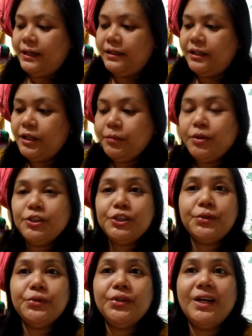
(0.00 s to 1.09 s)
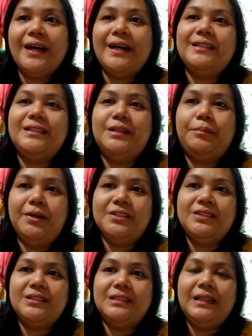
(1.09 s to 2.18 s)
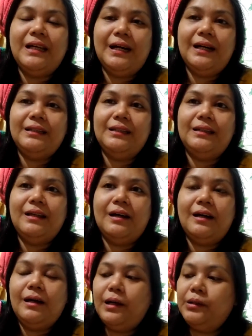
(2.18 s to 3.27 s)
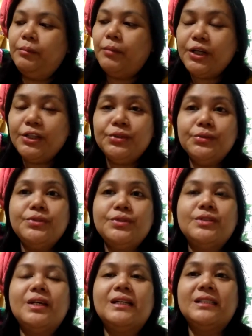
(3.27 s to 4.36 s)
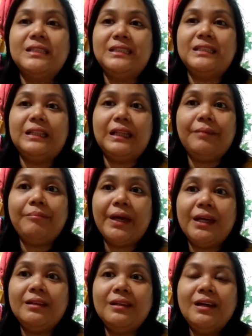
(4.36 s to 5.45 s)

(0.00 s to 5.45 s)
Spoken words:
And then I'm gonna show you guys the puzzle that Marius has recently made.